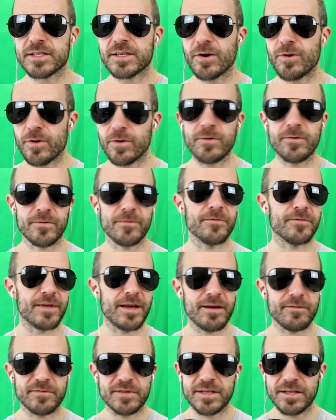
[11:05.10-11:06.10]
So uh,
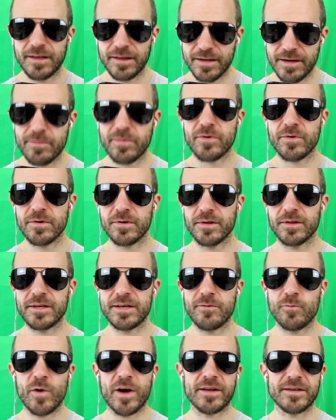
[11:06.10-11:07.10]
they have
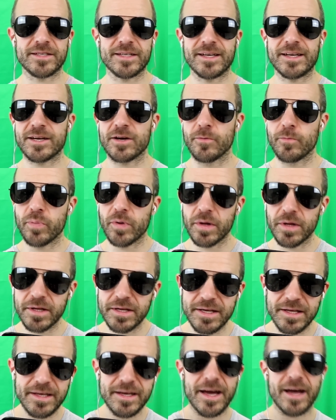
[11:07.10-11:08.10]
deliberately went
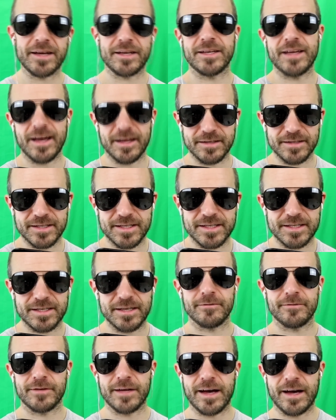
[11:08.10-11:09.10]
completely against
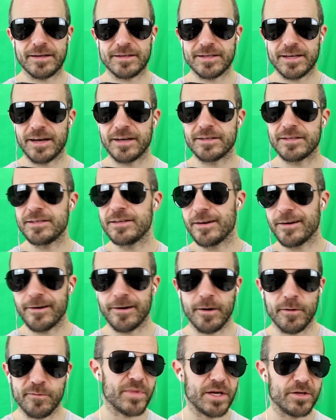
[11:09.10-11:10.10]
that idea
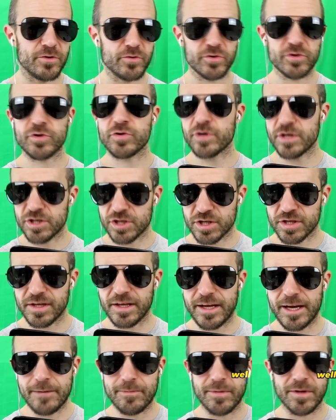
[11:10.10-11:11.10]
of a nutrition
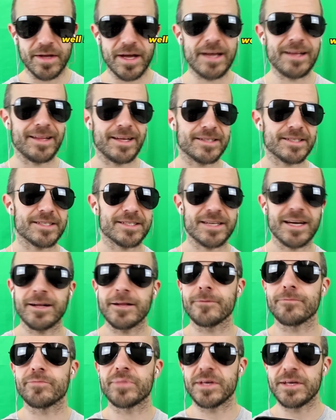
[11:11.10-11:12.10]
label. Hey, let's tell
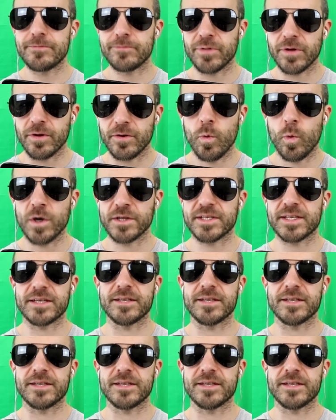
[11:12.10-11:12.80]
tell people what's